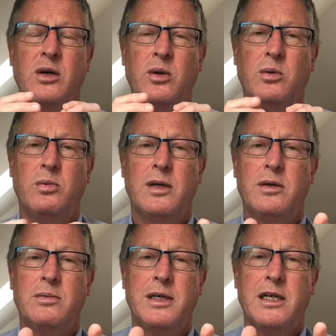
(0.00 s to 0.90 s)
Or
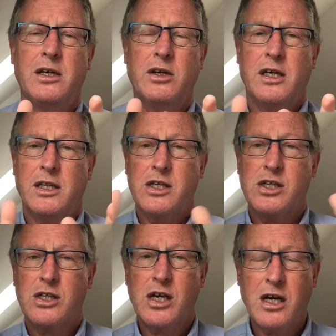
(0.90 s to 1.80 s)
will we look at the
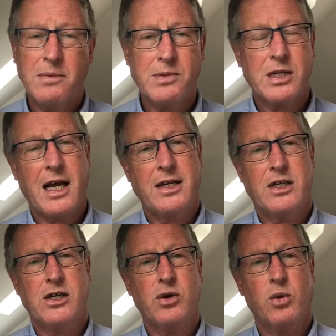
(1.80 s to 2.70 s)

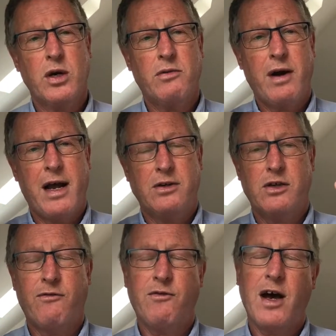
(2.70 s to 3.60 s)
circumstances all around
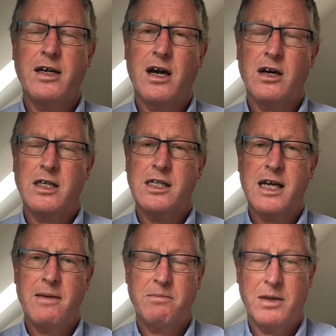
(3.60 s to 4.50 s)
to find our
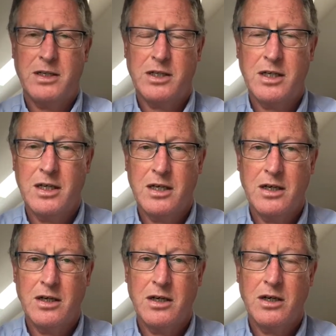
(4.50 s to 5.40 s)
contentment
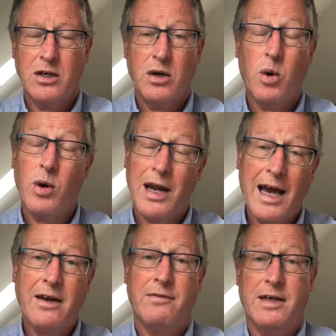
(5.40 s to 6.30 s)
or
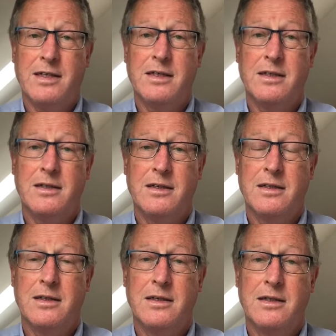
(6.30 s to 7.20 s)
lack of it,
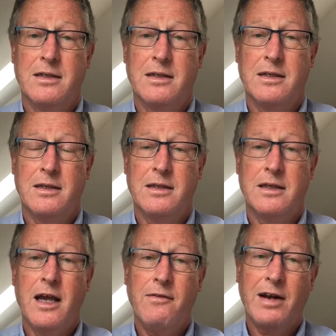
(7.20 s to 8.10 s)

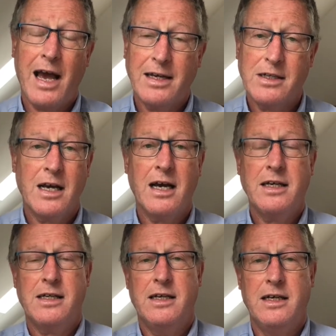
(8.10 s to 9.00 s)
even
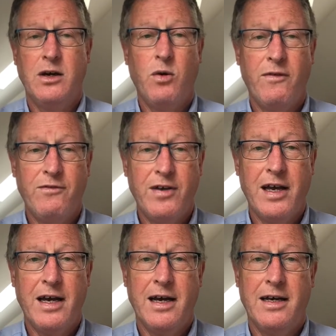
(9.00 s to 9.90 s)
anxiety or
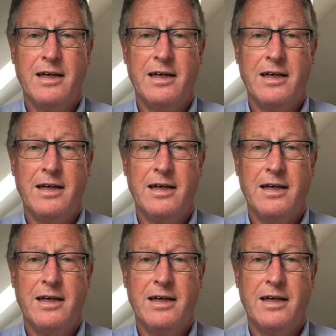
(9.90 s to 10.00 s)
fear?